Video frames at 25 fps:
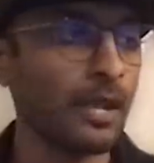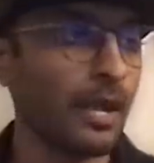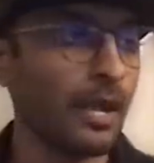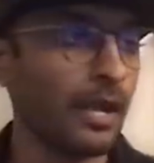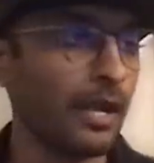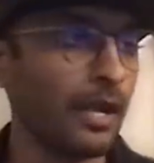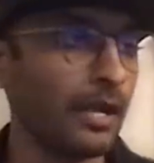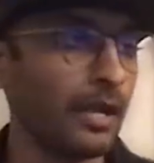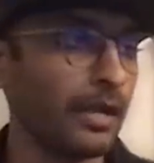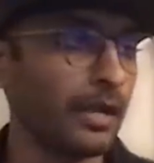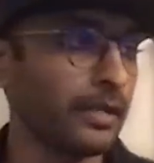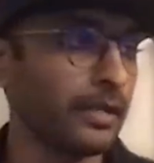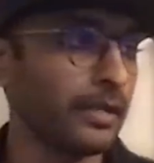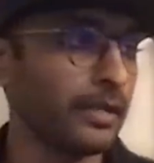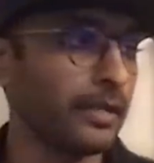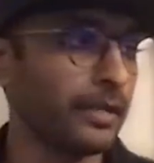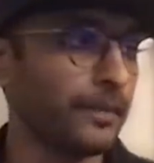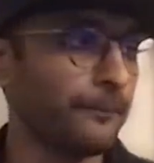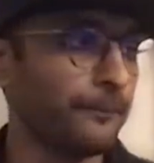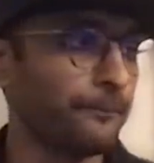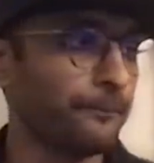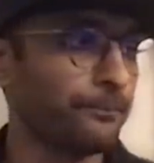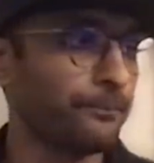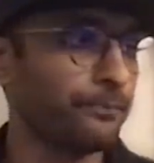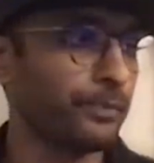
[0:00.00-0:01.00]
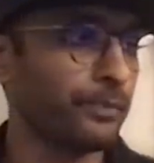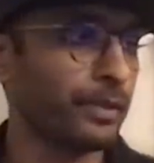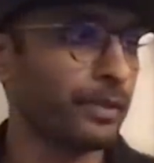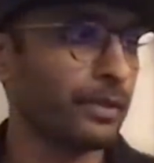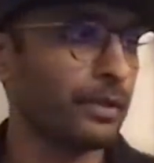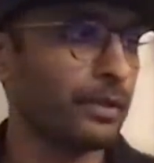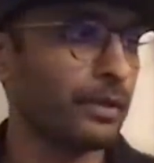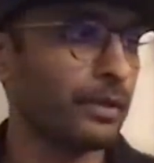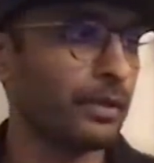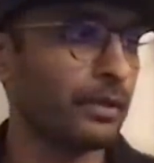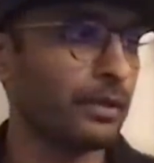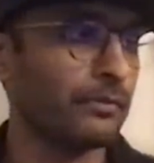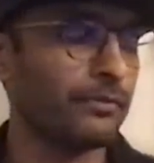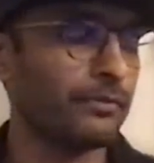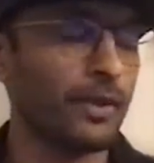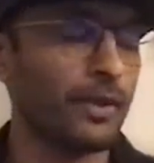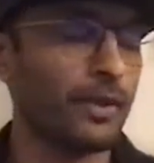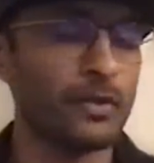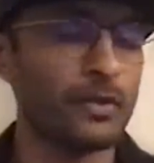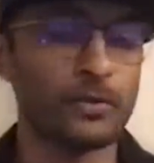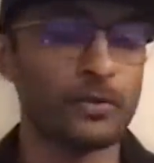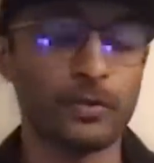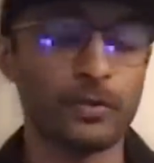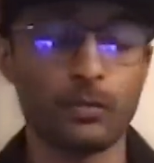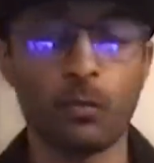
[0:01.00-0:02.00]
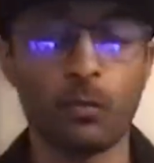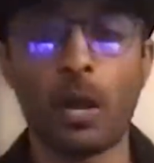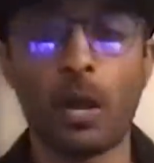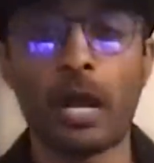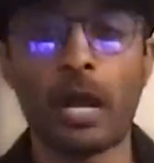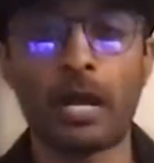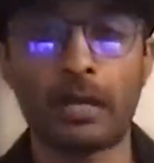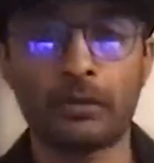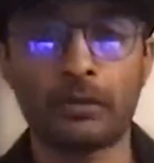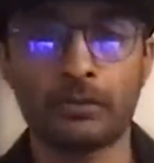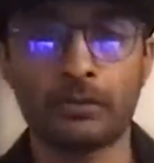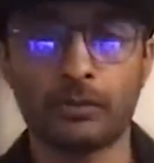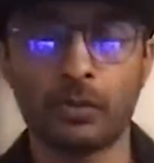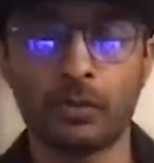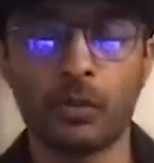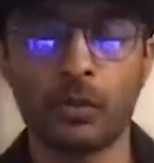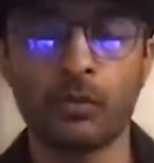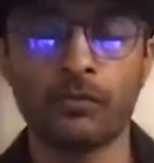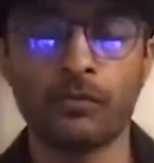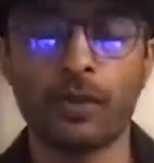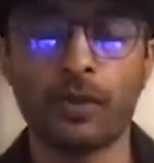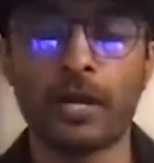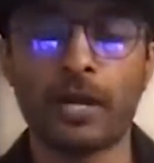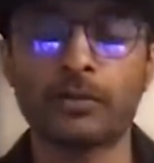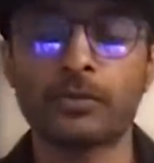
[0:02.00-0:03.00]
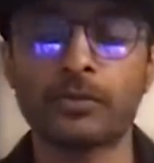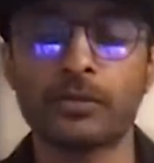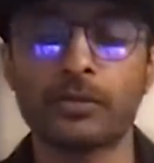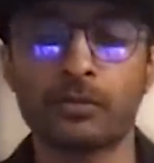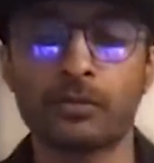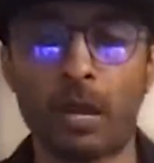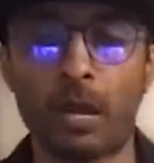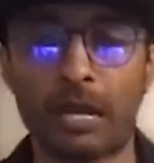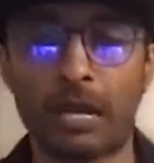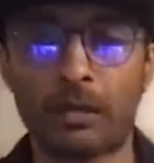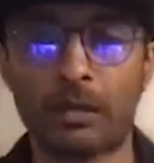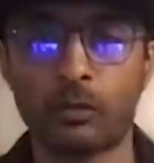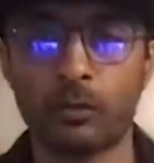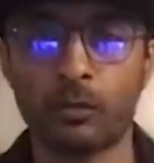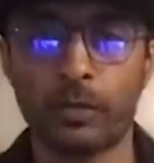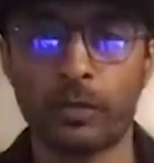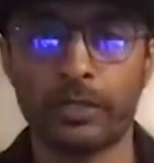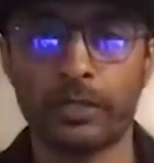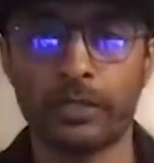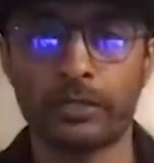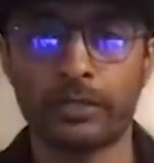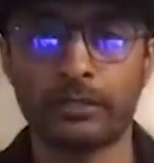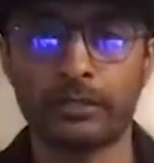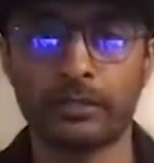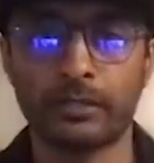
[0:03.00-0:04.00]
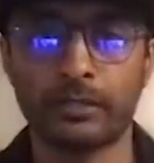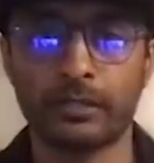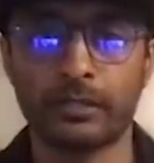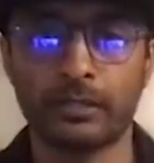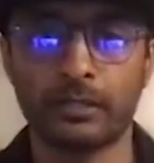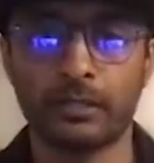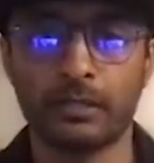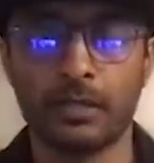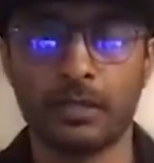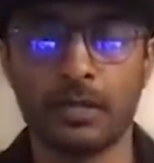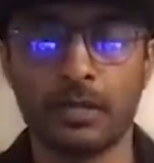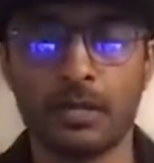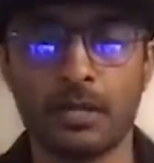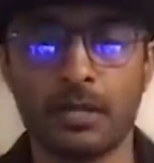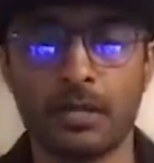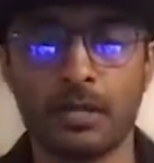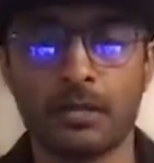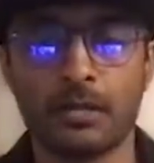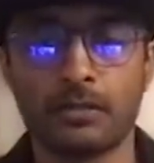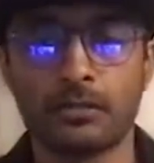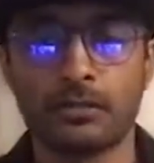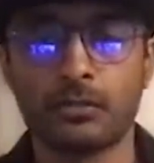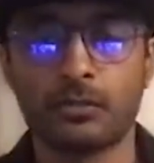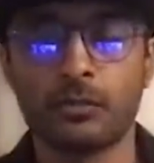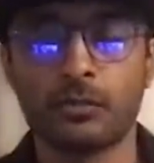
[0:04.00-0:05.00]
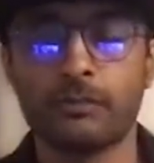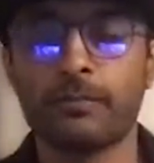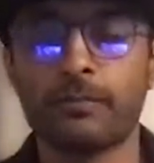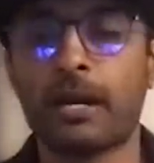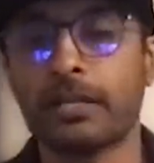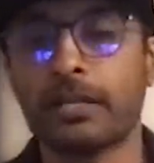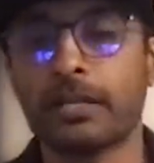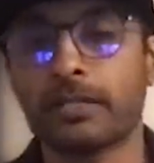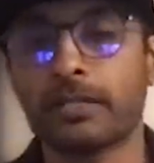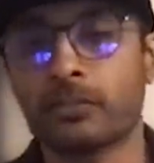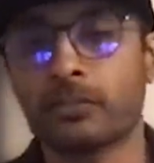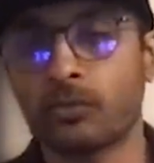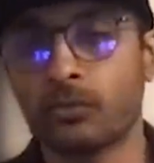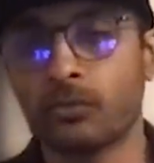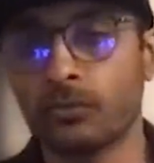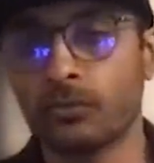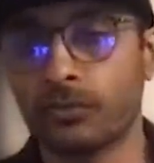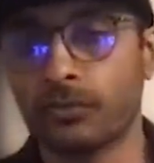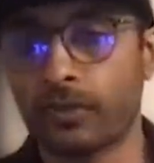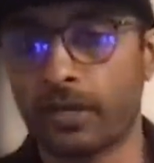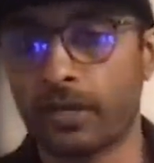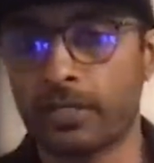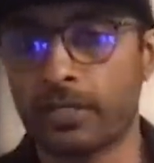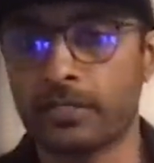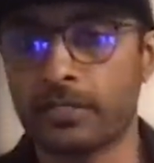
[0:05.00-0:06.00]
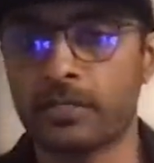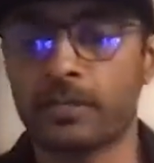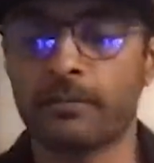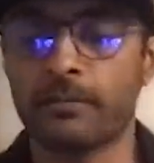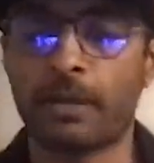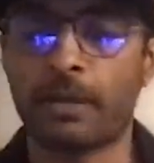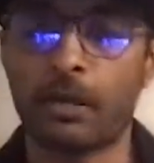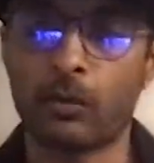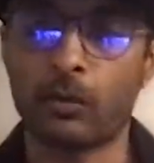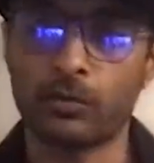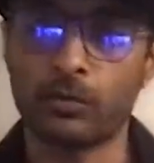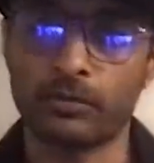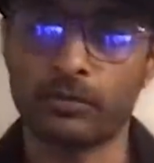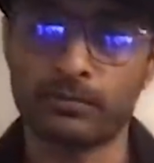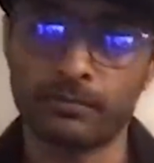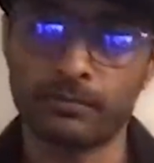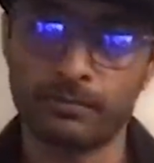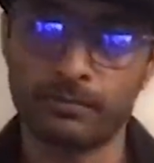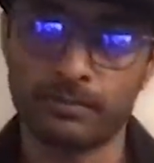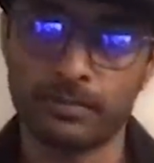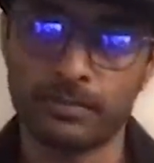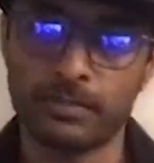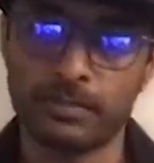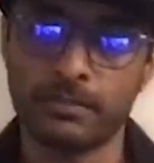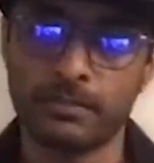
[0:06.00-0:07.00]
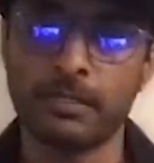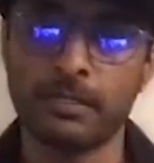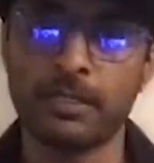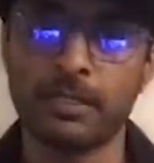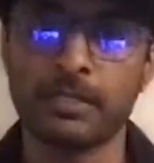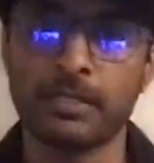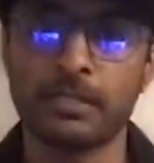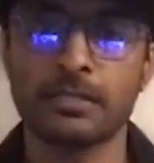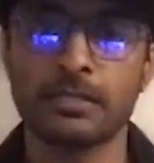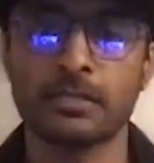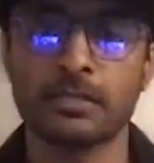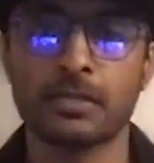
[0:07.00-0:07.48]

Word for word: I uh, founded WOW, co founded WOW with uh, two of my high school friends and my older sibling.